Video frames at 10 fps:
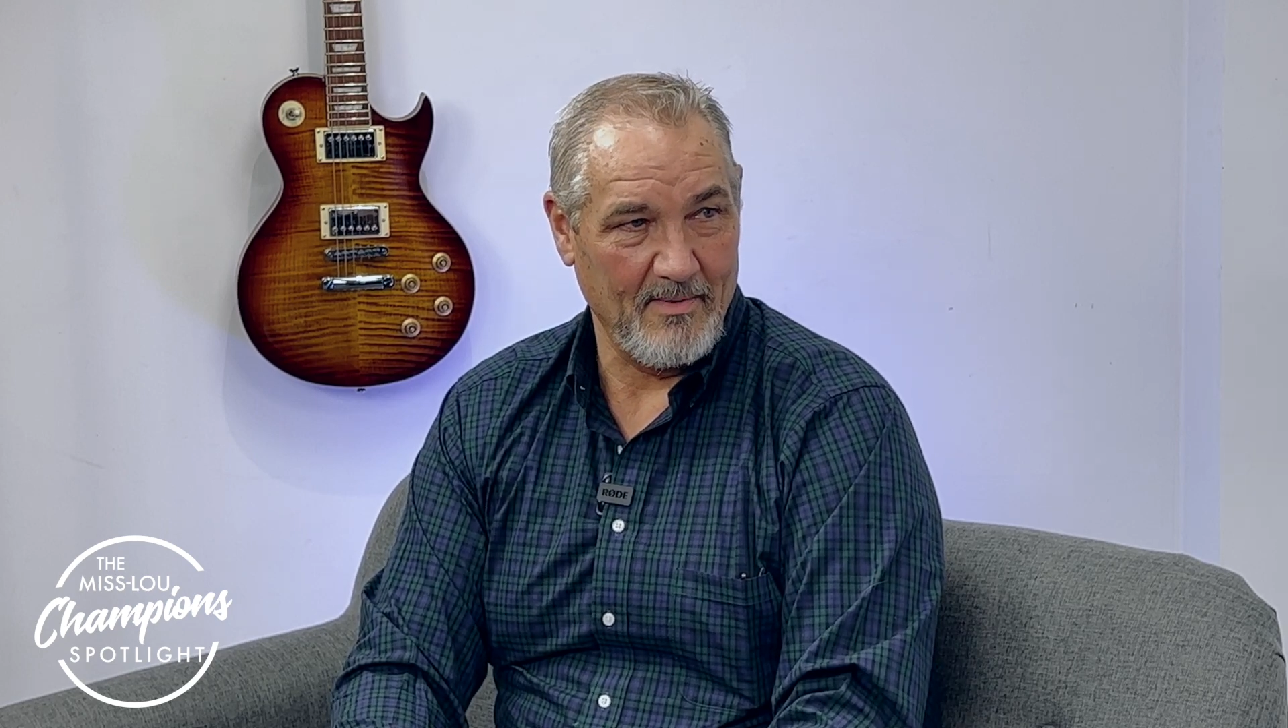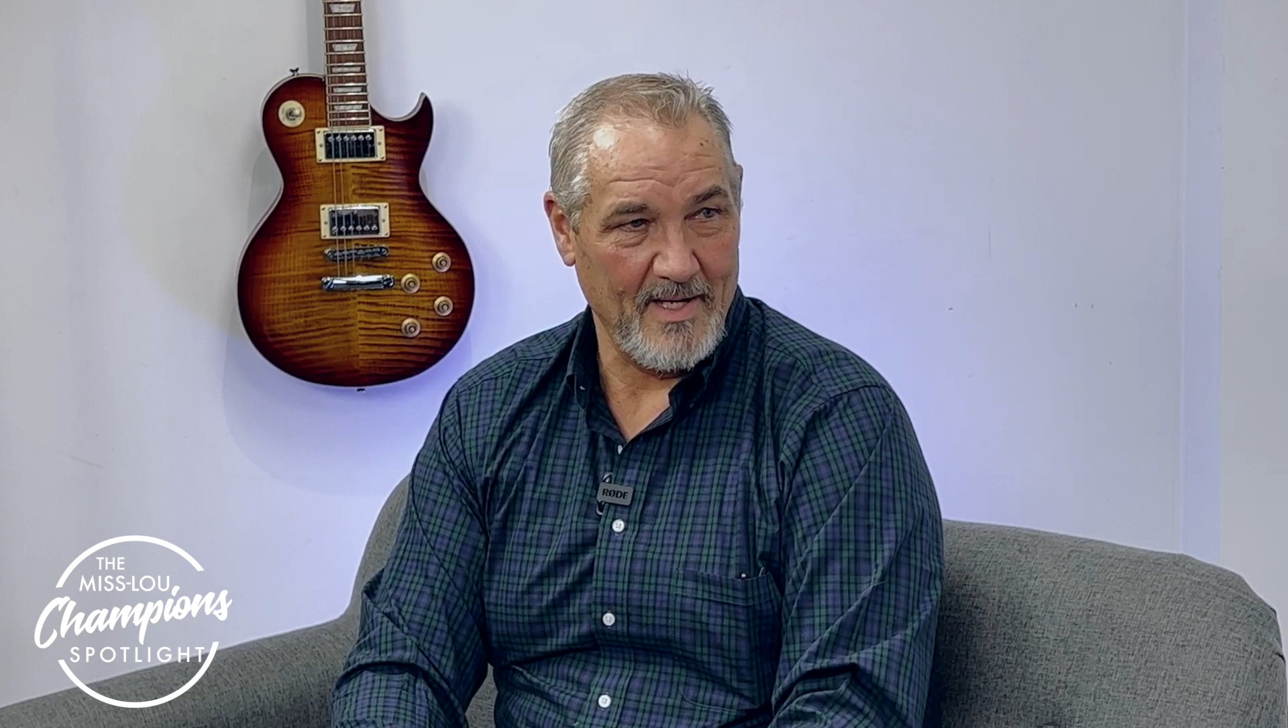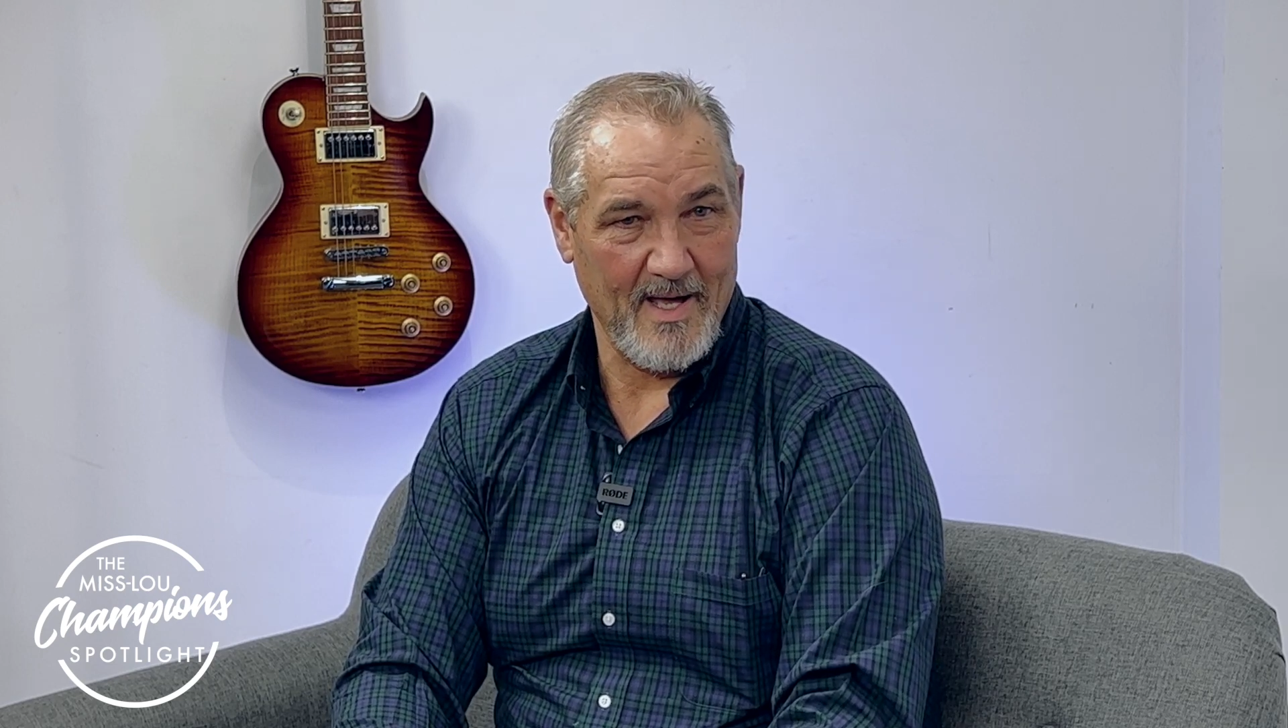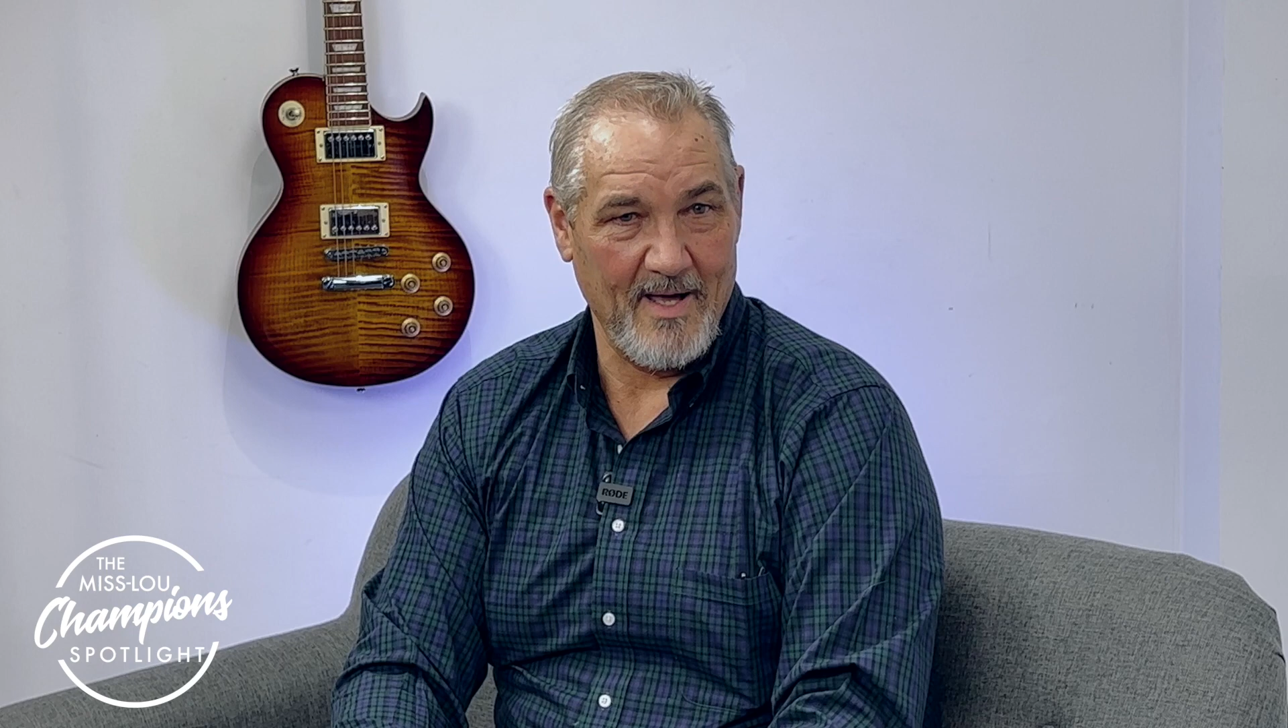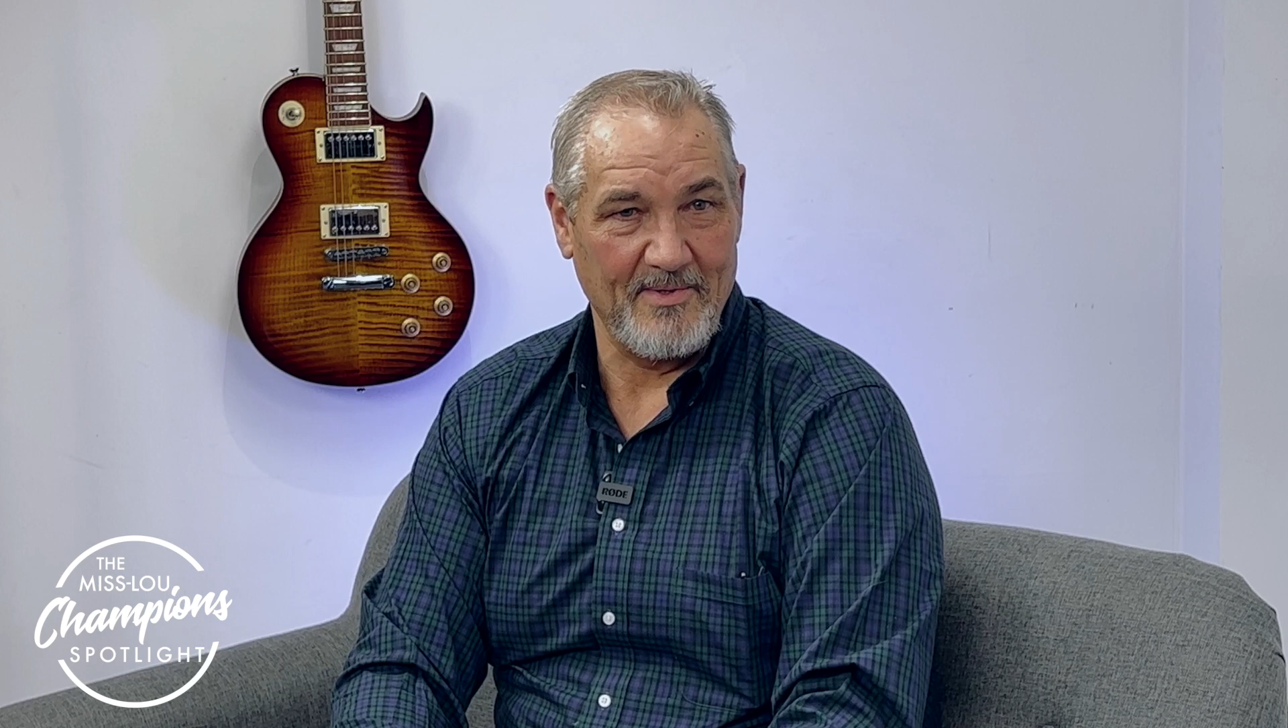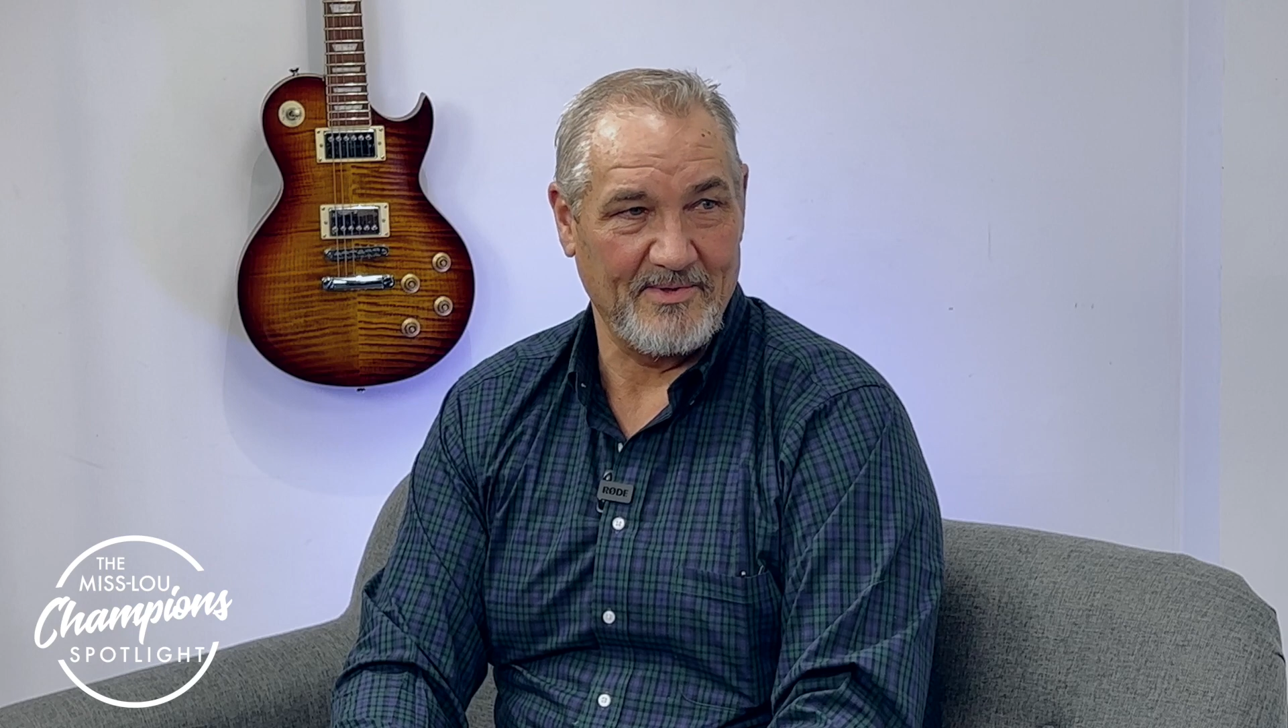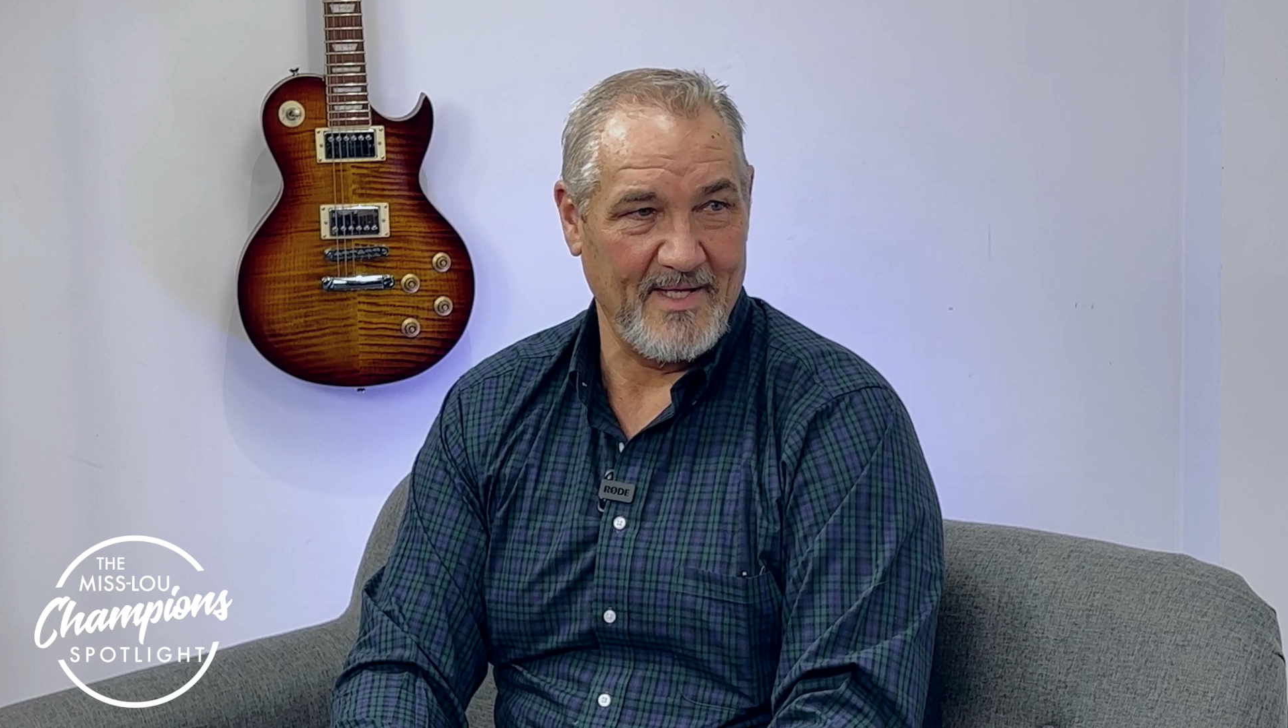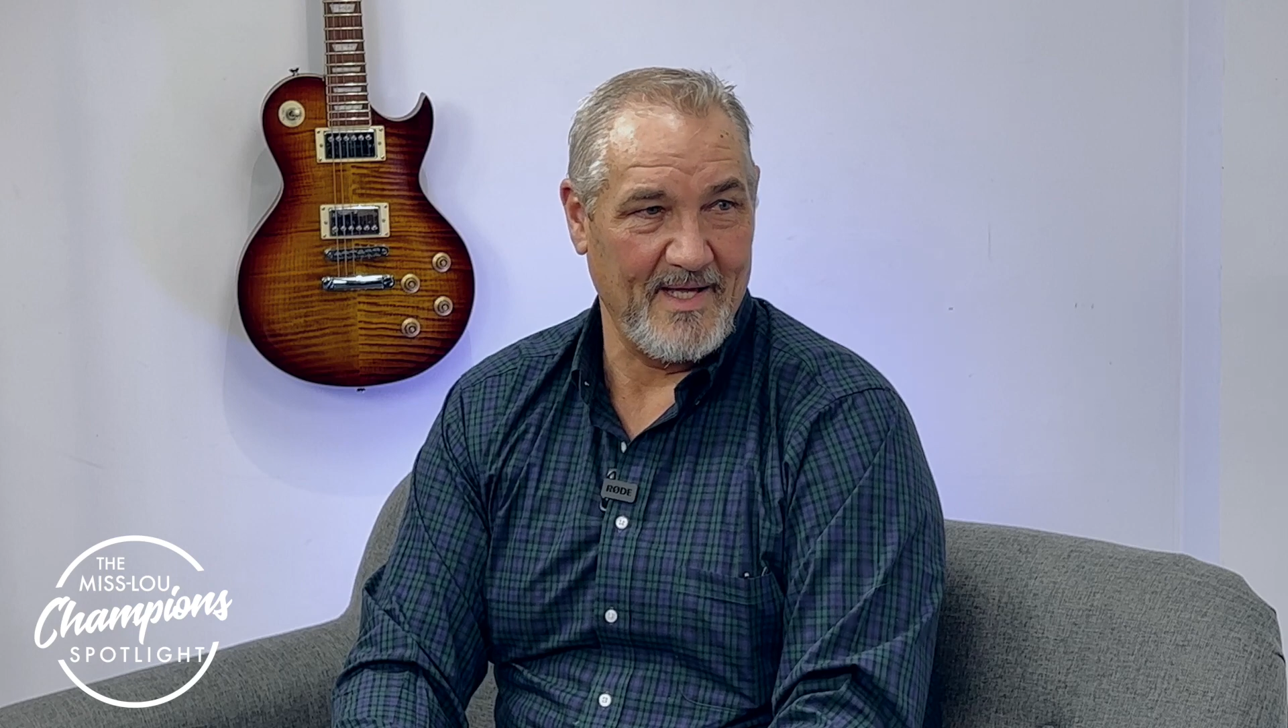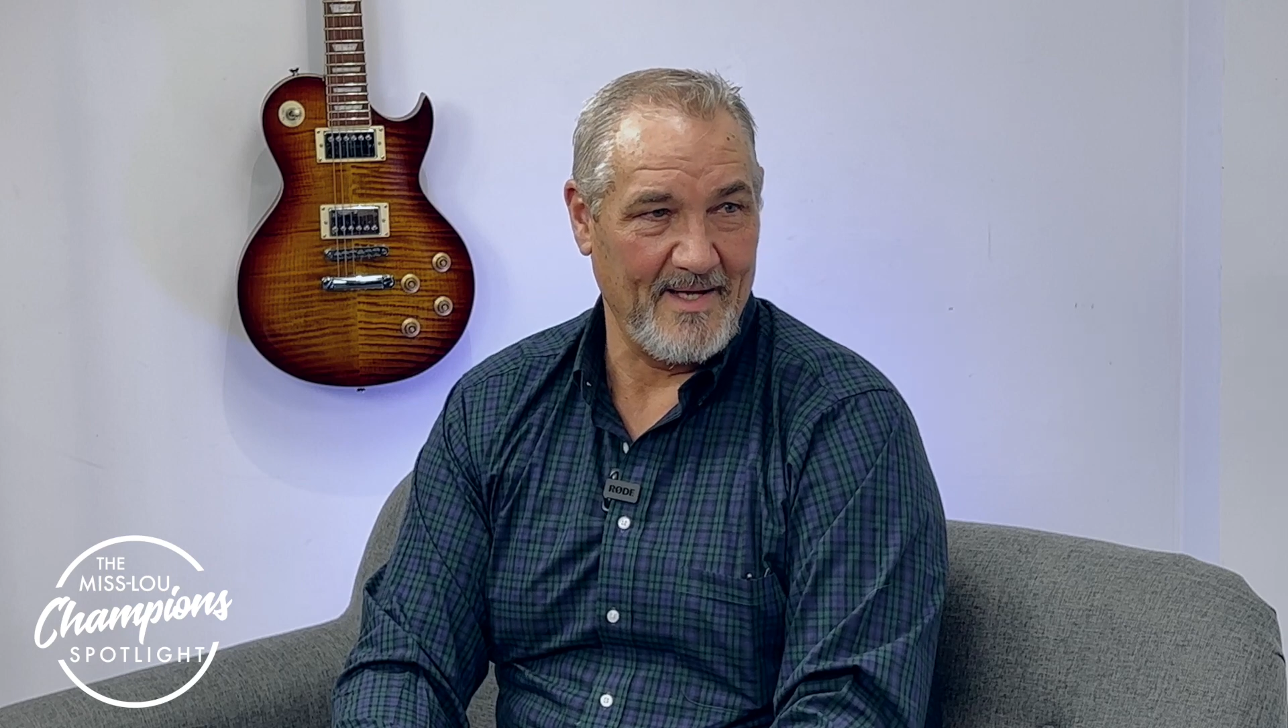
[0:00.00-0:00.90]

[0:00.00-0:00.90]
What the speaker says: And I understand